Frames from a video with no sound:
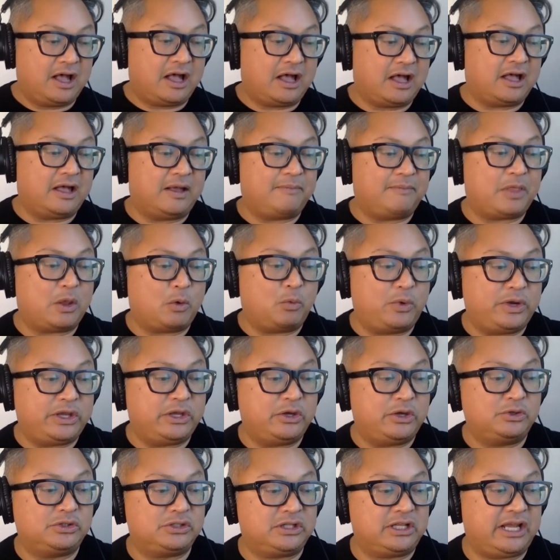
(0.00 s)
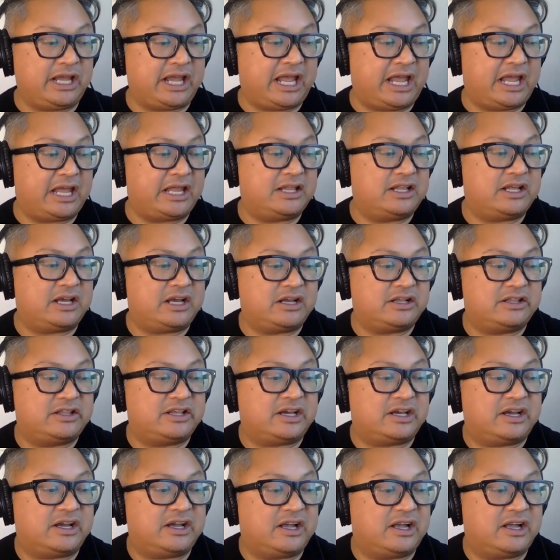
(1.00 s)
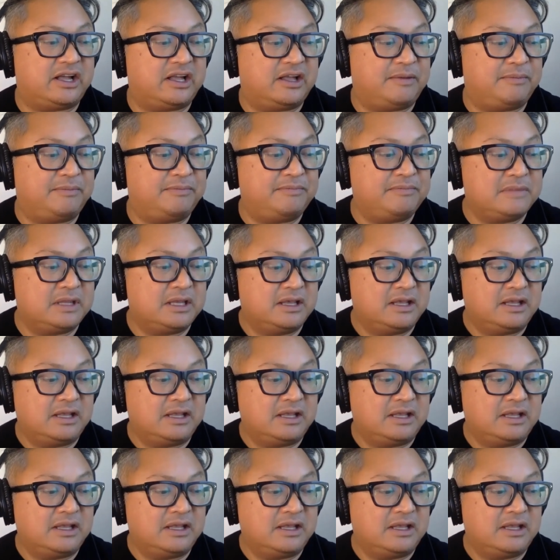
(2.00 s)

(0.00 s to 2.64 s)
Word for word: Um, we usually end the um,